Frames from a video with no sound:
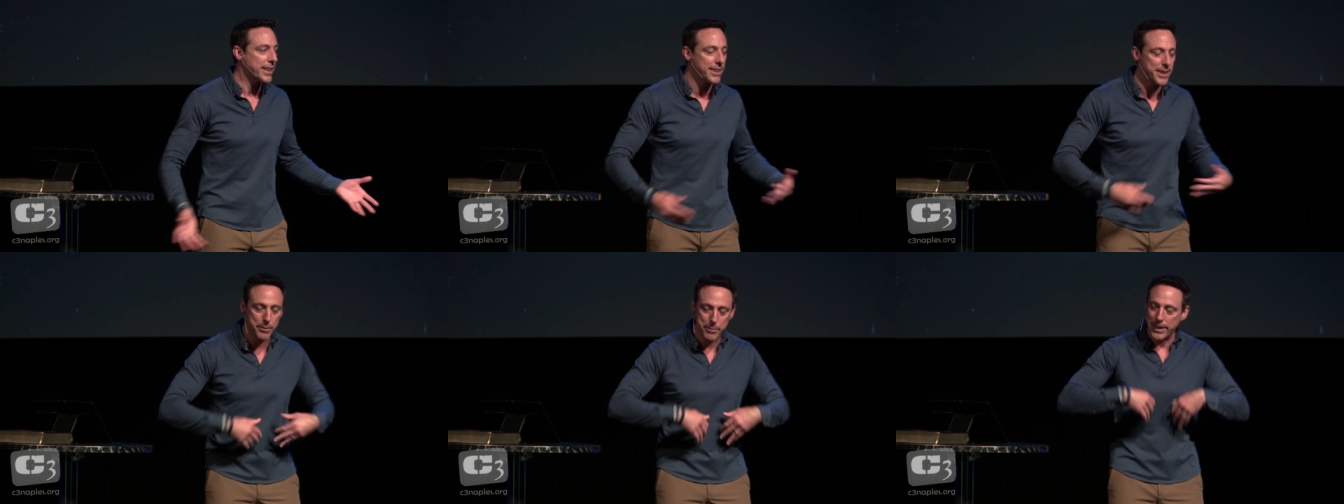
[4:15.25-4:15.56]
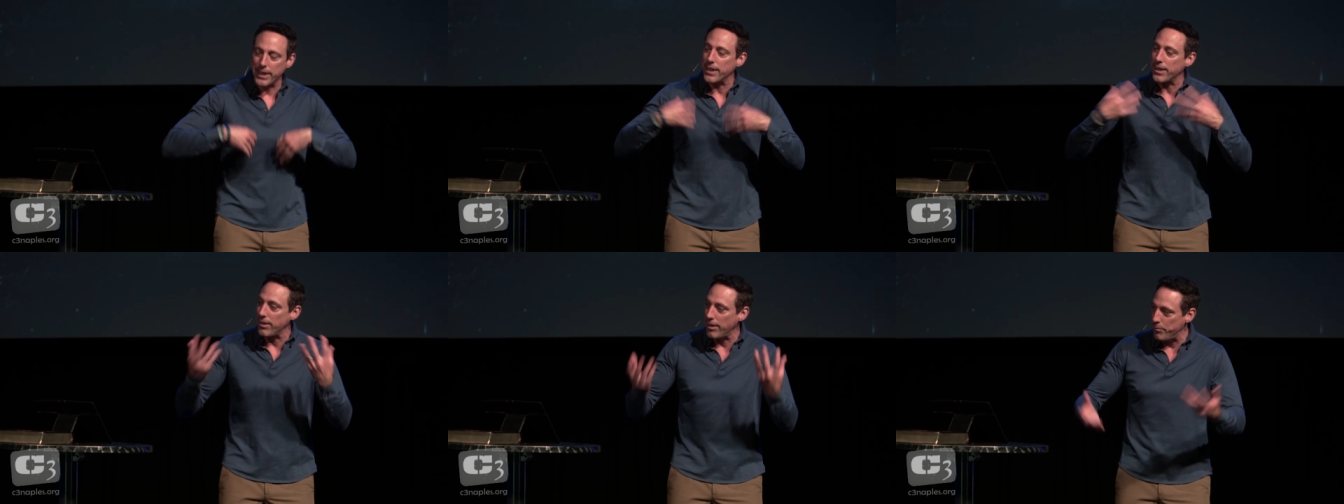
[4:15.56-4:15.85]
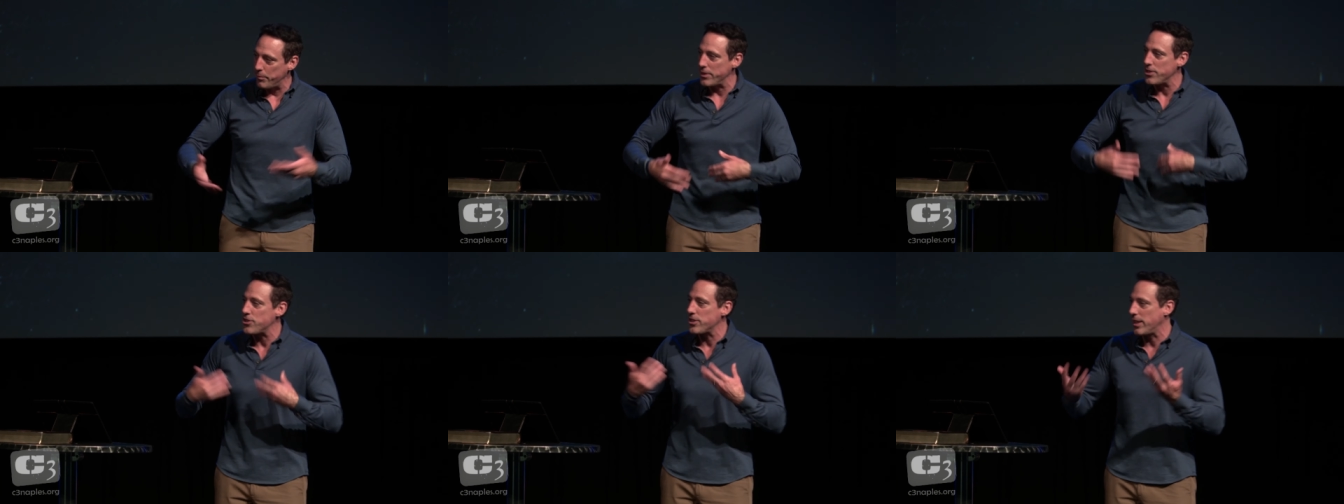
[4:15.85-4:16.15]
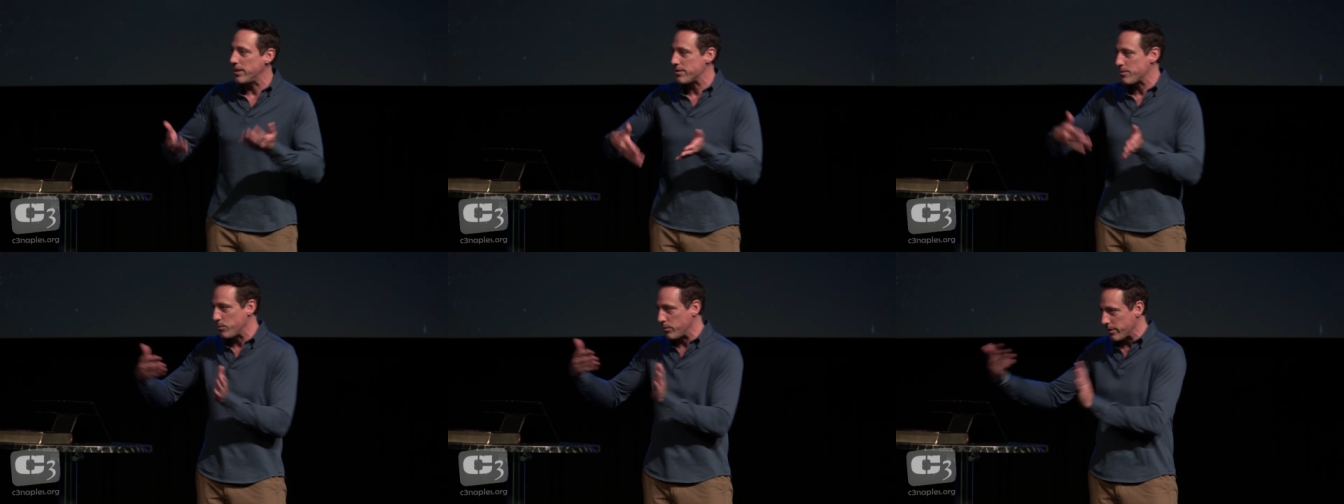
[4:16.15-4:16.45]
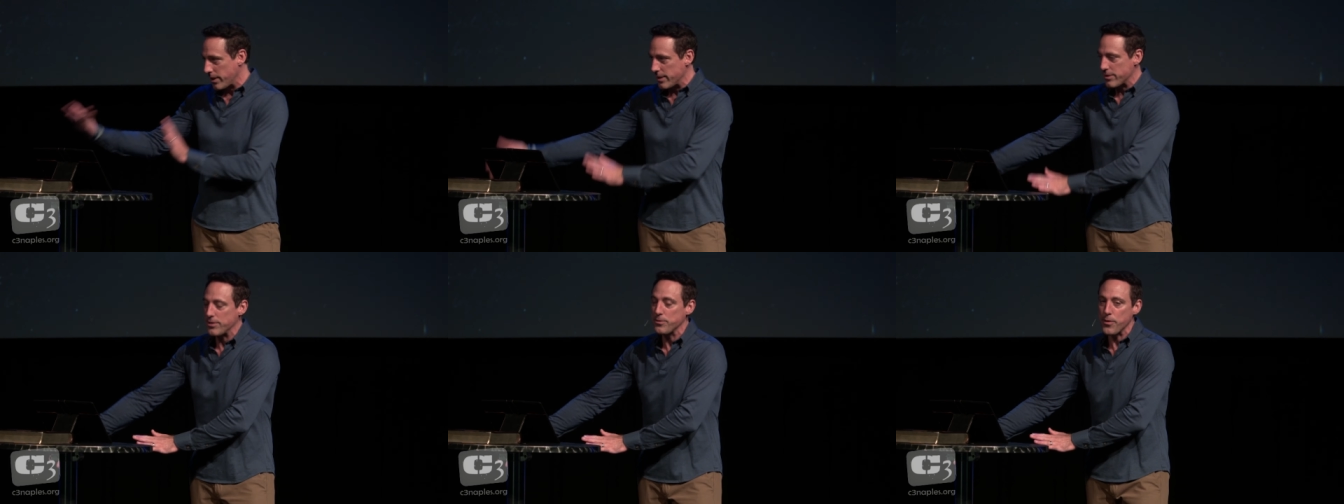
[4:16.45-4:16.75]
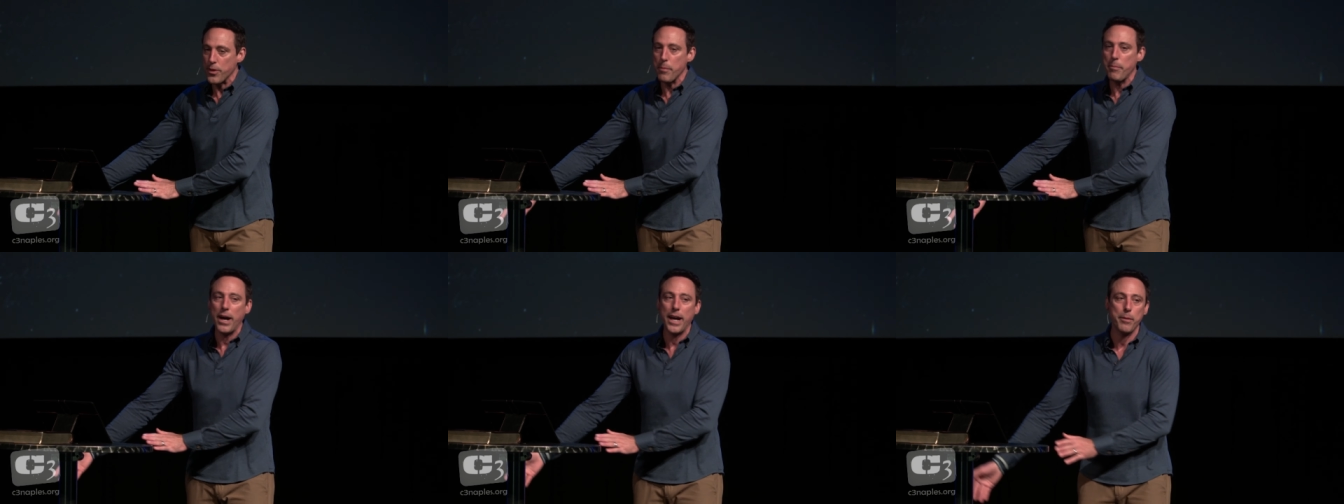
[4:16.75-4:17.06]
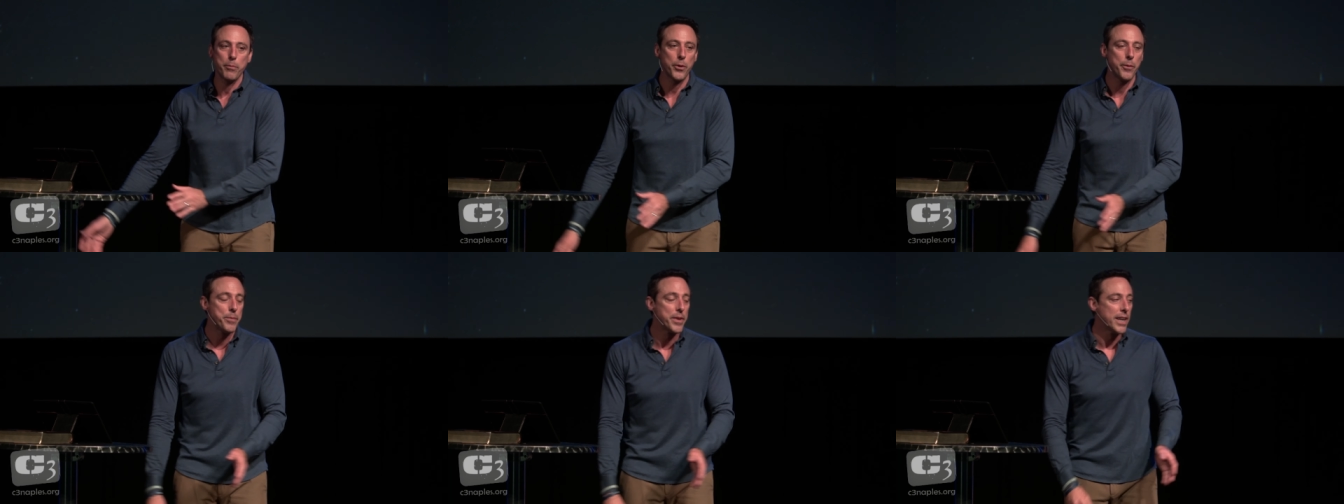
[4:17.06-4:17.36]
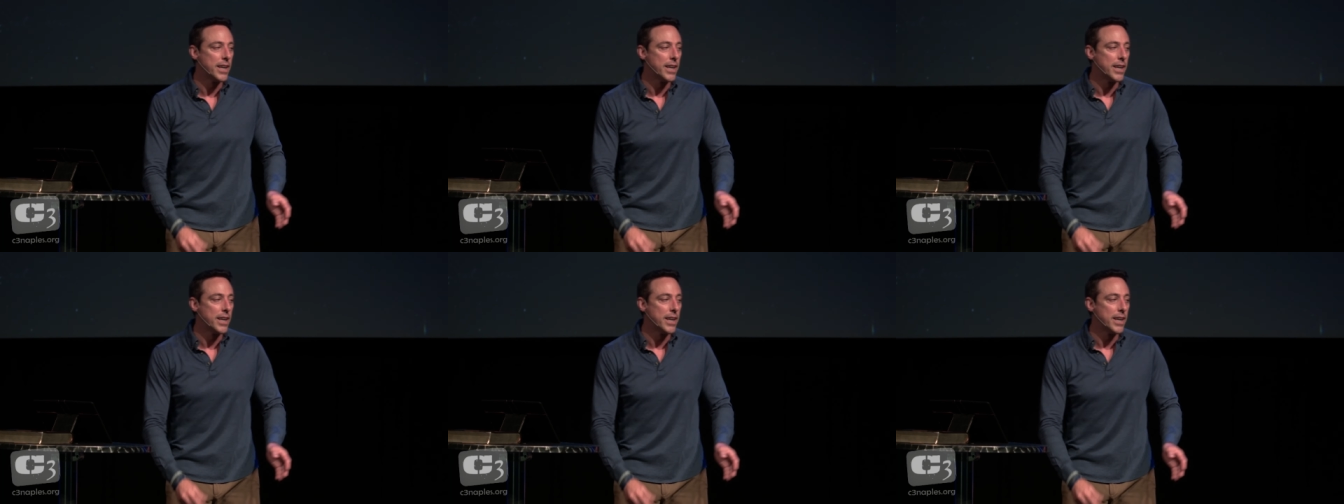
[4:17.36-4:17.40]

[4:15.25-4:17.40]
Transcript: Let me get it off my chest, and we'll get to the Bible.